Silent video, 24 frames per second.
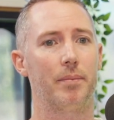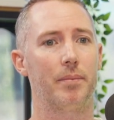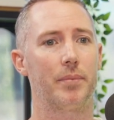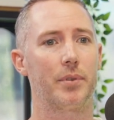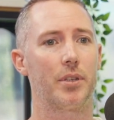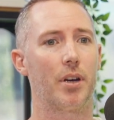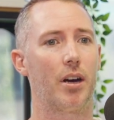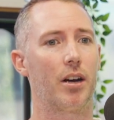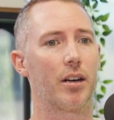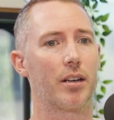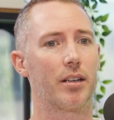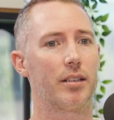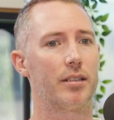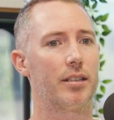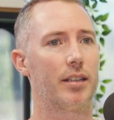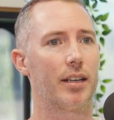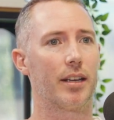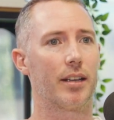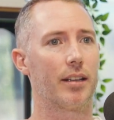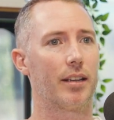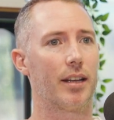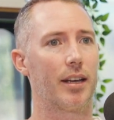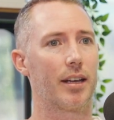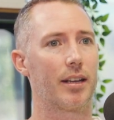
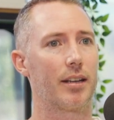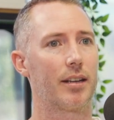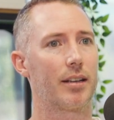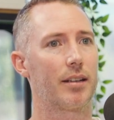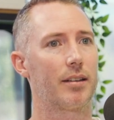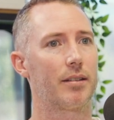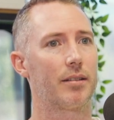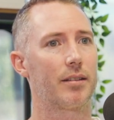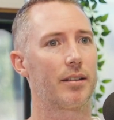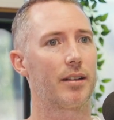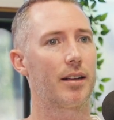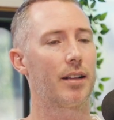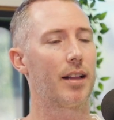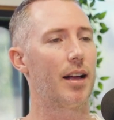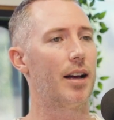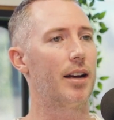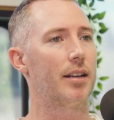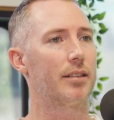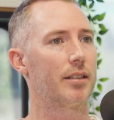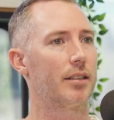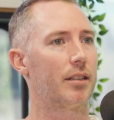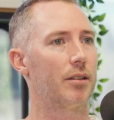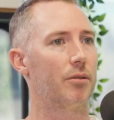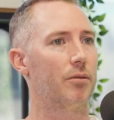targeting their
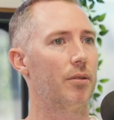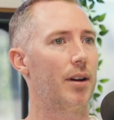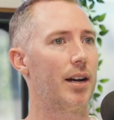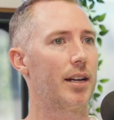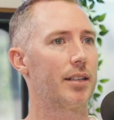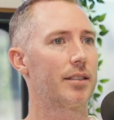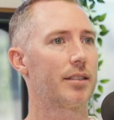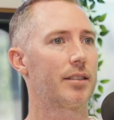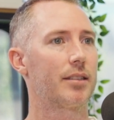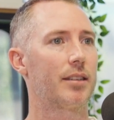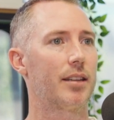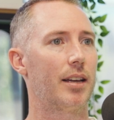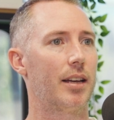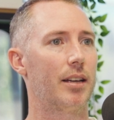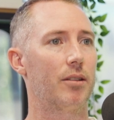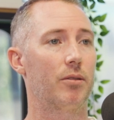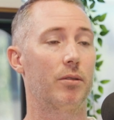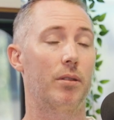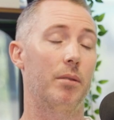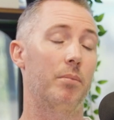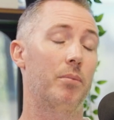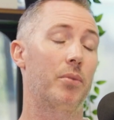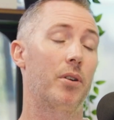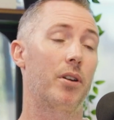clients at the right stage, or
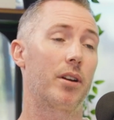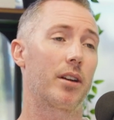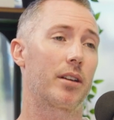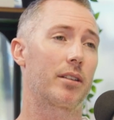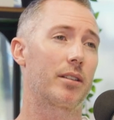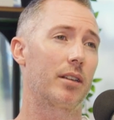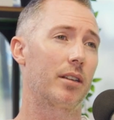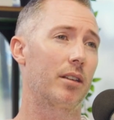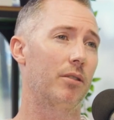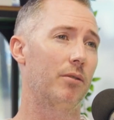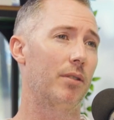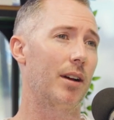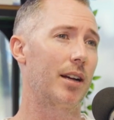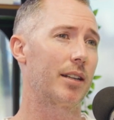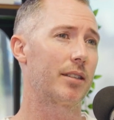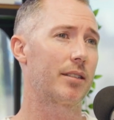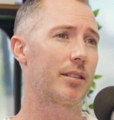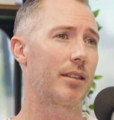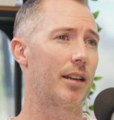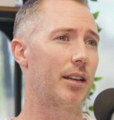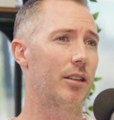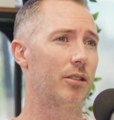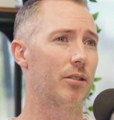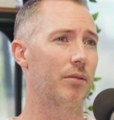their products at the right
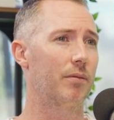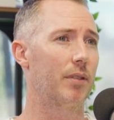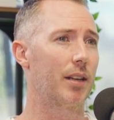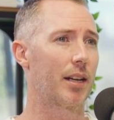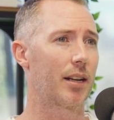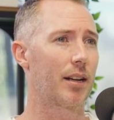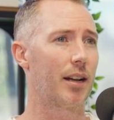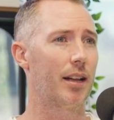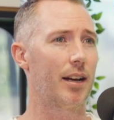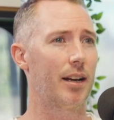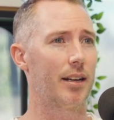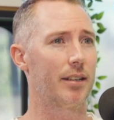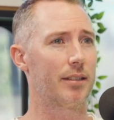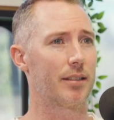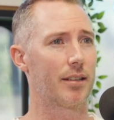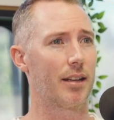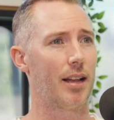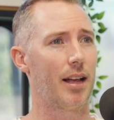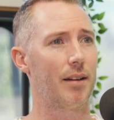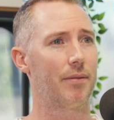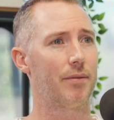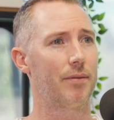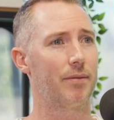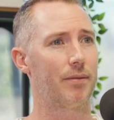stage of their client's
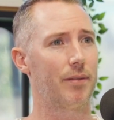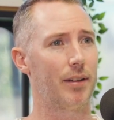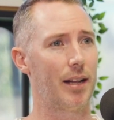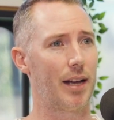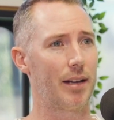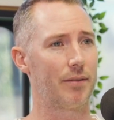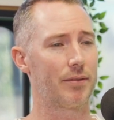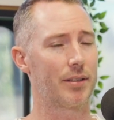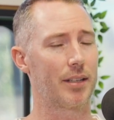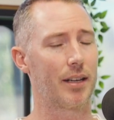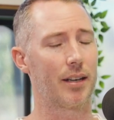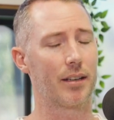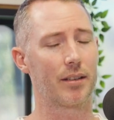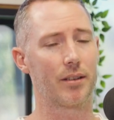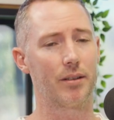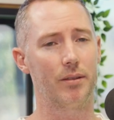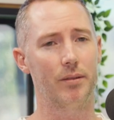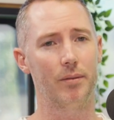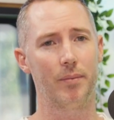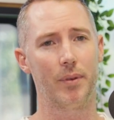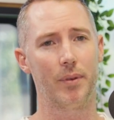life cycle.